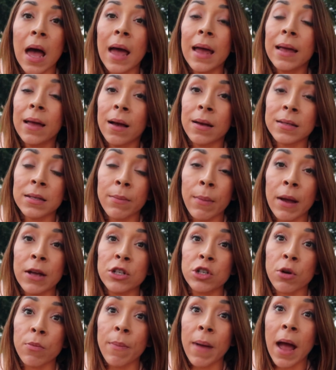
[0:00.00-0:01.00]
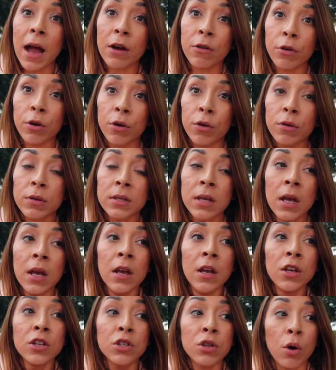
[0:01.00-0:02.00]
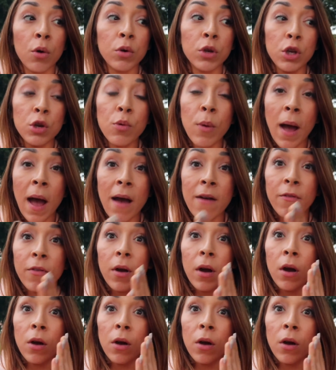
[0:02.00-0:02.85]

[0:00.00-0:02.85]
I customize your macros so you have